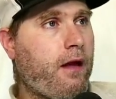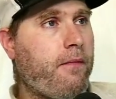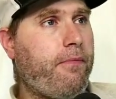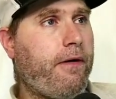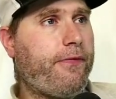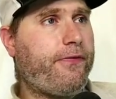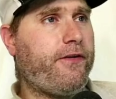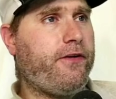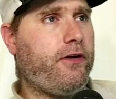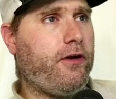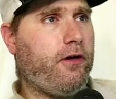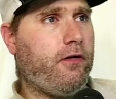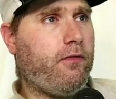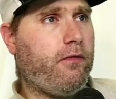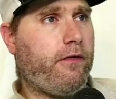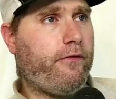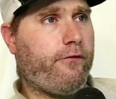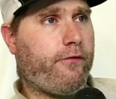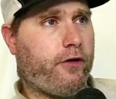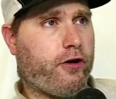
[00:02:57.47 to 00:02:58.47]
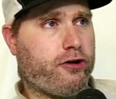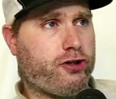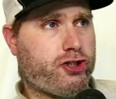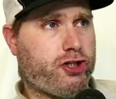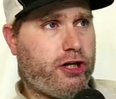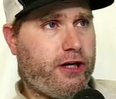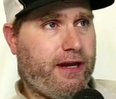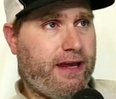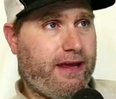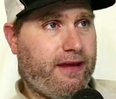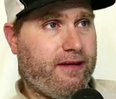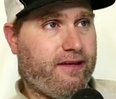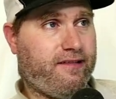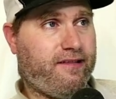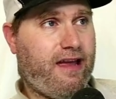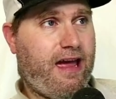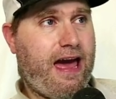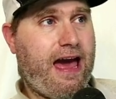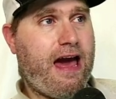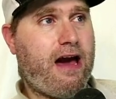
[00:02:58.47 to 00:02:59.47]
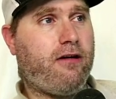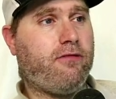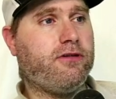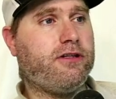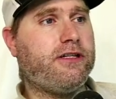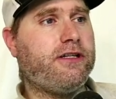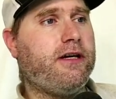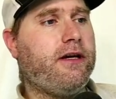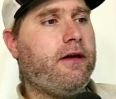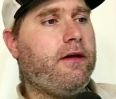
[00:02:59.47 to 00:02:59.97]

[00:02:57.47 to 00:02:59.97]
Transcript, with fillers: But the new version is out.